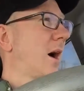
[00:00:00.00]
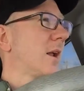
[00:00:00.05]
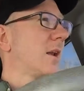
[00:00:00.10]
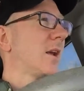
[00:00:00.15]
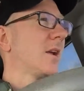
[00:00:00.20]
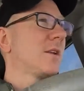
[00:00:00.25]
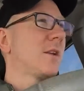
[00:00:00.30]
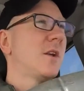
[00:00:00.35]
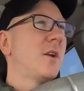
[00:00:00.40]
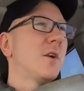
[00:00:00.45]
I'd
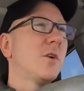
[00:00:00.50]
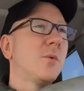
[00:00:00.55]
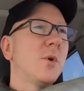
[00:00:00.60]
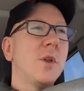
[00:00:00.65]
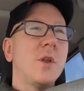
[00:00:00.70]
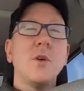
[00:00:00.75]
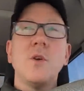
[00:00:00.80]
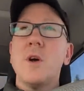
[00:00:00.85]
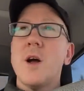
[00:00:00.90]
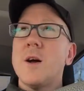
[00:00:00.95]
like to hear
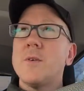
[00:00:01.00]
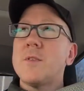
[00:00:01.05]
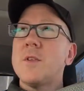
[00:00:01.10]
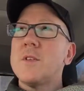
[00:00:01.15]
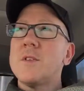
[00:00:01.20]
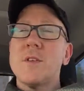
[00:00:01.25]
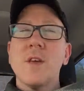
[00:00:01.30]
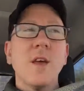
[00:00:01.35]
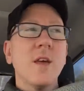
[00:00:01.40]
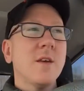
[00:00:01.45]
what you have to
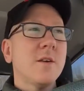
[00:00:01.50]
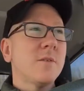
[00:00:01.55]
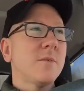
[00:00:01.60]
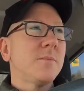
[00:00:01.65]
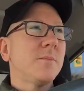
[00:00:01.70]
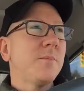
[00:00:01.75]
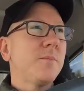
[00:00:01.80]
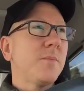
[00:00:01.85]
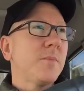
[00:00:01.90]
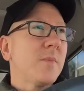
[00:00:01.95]
say,
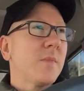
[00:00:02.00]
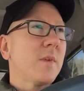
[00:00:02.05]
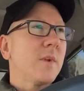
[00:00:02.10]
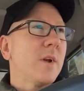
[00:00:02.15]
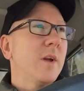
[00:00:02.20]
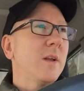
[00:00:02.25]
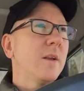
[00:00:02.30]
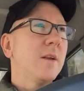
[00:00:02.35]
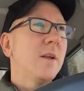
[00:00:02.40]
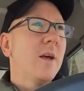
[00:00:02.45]

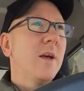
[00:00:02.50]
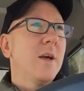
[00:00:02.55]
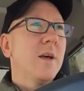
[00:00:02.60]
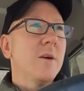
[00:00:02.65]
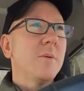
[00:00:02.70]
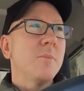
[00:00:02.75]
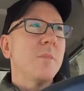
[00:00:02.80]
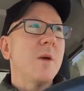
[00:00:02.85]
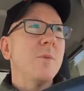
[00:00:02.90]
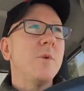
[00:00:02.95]
right?
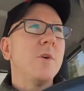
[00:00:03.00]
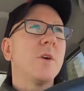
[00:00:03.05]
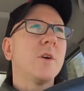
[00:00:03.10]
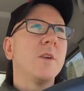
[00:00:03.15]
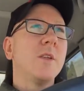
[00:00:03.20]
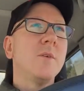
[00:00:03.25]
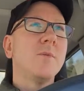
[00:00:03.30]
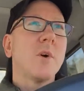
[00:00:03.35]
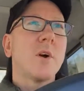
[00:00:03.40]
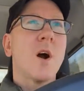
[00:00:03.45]
Maybe you
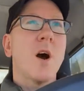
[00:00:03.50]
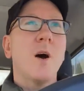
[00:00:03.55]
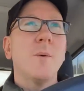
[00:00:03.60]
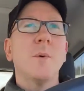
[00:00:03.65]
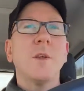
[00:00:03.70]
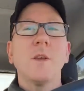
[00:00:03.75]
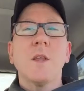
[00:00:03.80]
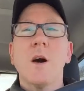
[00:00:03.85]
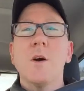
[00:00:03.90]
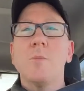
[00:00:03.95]
can leave a
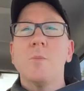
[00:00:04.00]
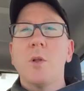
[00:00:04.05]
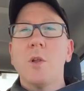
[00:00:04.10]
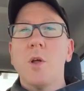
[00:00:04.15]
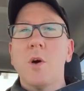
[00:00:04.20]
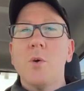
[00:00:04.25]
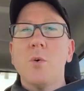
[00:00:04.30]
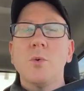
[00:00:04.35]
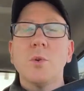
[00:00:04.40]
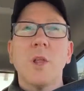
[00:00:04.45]
comment down
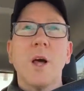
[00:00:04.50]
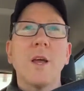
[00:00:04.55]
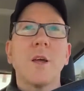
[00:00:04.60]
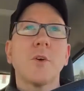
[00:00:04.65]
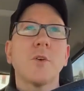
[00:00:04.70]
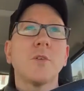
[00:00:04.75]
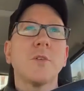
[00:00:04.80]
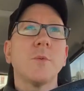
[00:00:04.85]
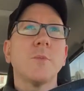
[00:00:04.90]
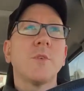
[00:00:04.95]
below,
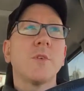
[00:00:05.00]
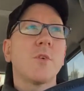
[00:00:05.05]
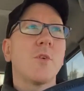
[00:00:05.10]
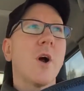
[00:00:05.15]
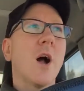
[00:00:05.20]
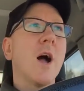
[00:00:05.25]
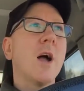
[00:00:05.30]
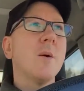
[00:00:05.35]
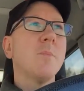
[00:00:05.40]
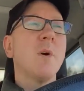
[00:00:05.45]
like or
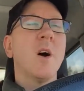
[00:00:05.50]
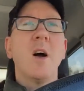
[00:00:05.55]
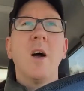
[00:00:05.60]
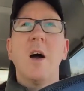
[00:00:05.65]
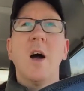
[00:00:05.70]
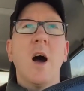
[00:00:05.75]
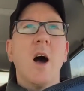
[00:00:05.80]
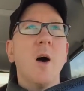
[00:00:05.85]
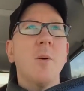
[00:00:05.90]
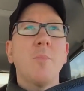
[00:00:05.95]
subscribe.
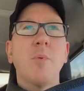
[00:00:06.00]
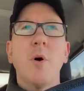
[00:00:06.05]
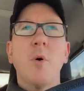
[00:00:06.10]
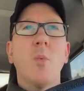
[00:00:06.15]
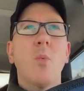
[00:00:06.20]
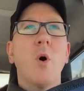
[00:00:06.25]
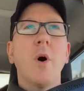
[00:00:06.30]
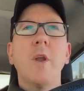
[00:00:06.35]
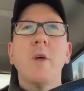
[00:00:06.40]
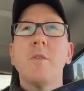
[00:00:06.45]
I'll put
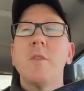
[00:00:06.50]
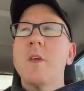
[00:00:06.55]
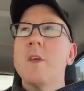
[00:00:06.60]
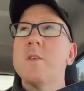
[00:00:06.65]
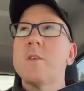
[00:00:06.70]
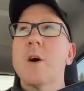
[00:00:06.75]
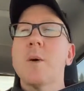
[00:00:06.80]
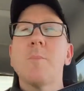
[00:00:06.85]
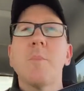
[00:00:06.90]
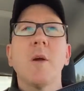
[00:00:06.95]
one of
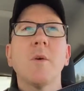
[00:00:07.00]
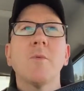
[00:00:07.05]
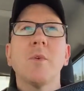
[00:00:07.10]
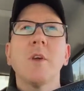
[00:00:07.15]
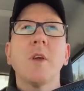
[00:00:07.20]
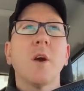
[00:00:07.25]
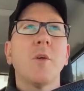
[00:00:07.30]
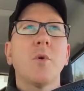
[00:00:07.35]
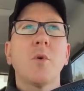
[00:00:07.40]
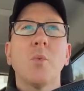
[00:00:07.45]
these up
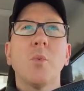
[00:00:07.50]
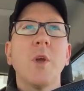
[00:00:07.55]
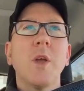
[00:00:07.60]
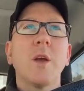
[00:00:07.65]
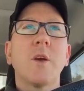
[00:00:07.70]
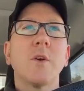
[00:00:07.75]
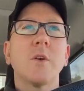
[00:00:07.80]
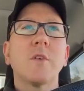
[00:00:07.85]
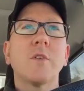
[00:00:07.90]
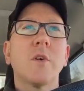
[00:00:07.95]
every other
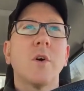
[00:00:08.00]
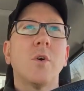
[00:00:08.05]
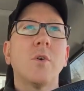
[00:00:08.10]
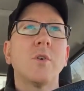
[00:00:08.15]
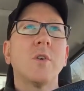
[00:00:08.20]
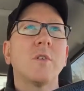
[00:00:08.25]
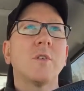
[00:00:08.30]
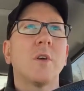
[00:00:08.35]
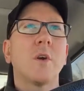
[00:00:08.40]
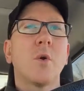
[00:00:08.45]
week or so,
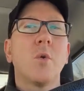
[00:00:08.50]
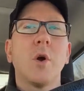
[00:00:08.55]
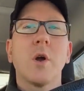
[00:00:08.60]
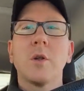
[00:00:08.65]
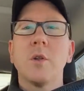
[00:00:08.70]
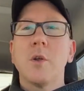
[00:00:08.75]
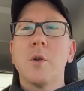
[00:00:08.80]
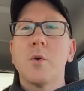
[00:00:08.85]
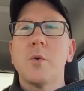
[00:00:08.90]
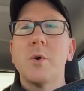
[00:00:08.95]
just a
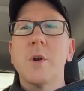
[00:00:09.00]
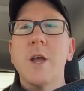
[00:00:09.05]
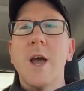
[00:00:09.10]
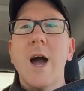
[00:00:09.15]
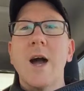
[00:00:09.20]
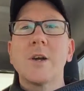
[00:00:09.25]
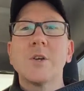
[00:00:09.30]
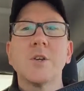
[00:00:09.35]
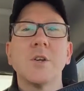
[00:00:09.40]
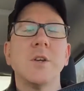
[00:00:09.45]
quick little
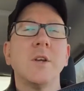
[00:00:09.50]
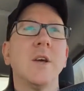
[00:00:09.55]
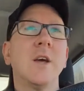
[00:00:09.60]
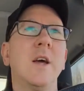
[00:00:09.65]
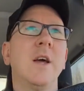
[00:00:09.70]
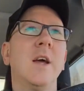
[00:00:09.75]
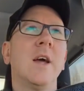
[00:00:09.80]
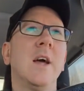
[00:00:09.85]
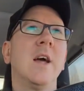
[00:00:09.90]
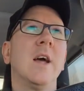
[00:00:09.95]

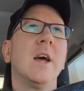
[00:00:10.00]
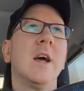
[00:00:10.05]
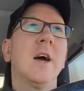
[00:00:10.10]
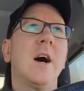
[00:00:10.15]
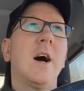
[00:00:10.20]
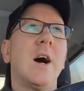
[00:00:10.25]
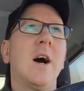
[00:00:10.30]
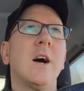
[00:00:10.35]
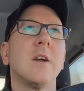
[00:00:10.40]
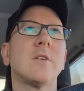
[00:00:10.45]
reaction
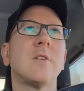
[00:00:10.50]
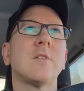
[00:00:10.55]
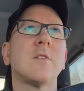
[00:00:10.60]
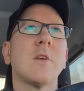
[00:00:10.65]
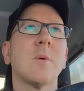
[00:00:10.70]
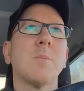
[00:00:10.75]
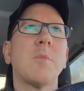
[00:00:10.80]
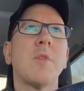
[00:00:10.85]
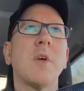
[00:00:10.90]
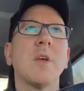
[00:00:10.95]
to
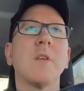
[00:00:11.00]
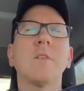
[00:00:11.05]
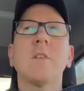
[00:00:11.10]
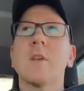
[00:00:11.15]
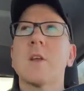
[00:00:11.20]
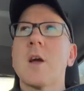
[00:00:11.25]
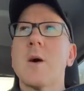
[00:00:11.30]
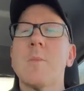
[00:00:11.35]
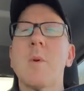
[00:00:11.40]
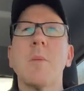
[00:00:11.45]
some things
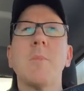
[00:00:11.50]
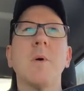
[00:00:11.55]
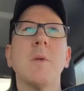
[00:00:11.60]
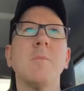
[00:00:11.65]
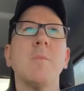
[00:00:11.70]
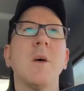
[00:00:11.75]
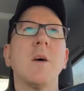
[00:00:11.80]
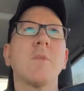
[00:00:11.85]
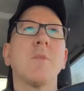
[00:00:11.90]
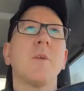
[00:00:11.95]
that come up
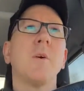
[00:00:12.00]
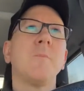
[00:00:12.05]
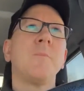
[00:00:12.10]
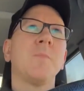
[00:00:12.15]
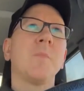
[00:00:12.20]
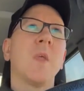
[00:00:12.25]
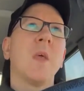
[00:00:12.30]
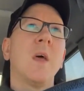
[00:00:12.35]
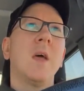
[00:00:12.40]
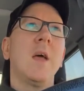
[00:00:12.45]
in myth.
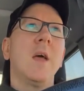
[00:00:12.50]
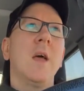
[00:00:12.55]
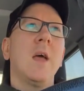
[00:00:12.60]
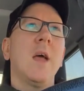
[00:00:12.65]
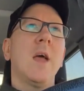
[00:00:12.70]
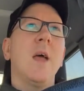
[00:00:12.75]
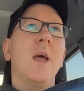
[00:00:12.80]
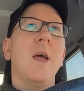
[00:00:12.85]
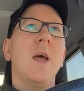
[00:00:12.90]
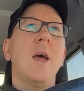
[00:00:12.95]

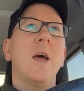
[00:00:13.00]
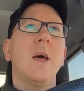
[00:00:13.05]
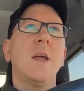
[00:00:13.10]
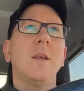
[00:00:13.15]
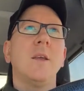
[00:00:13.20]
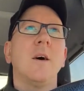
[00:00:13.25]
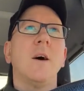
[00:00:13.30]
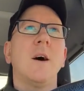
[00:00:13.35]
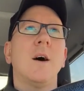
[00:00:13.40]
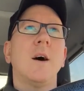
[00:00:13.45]

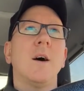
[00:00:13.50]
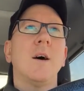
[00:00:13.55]
And